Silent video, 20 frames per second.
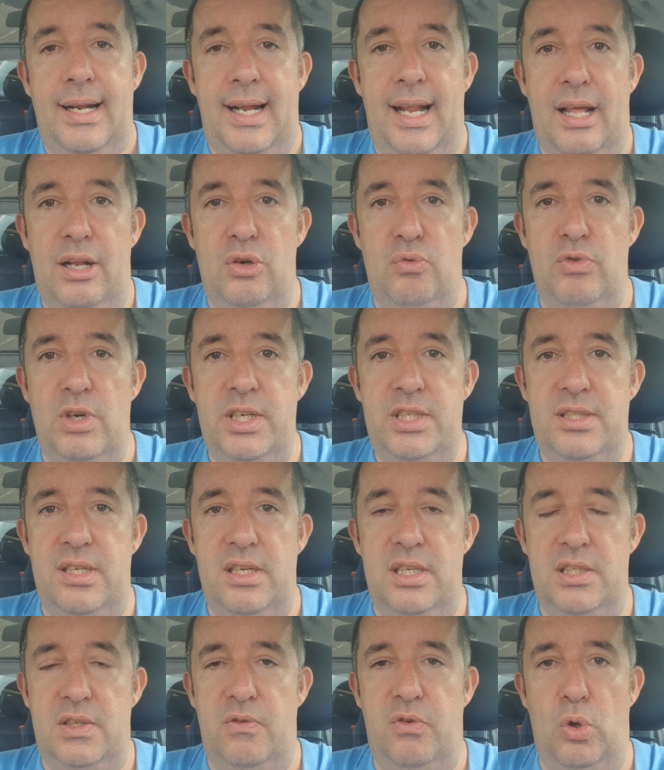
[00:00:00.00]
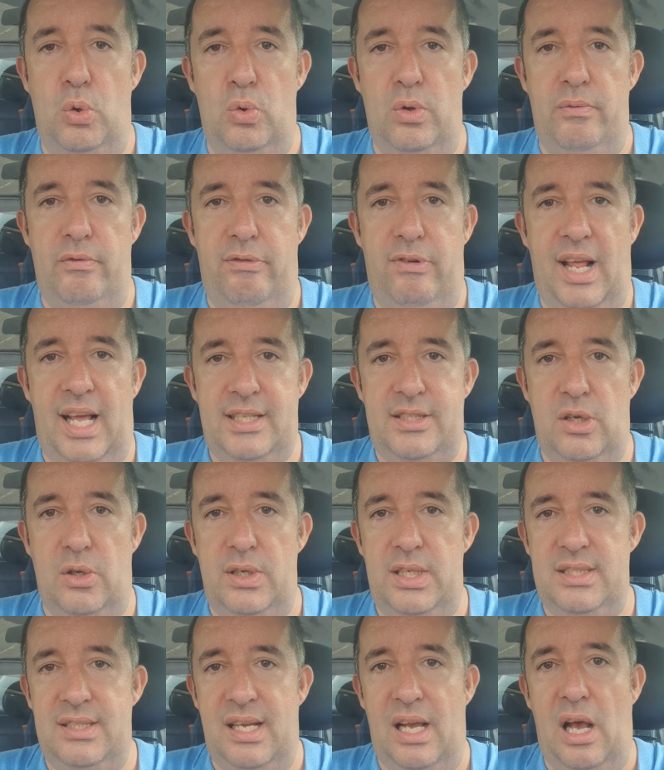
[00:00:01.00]
Now the reason it's fallen flat
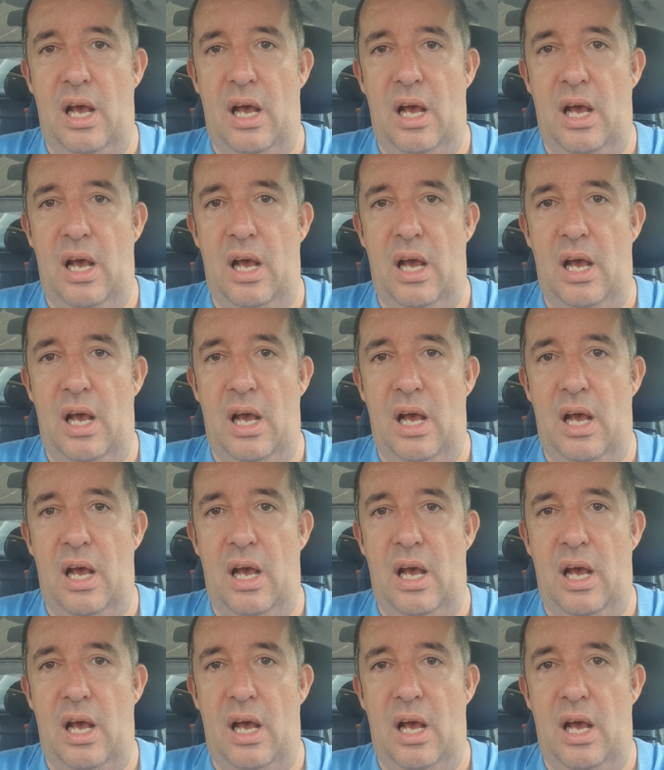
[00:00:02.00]
on its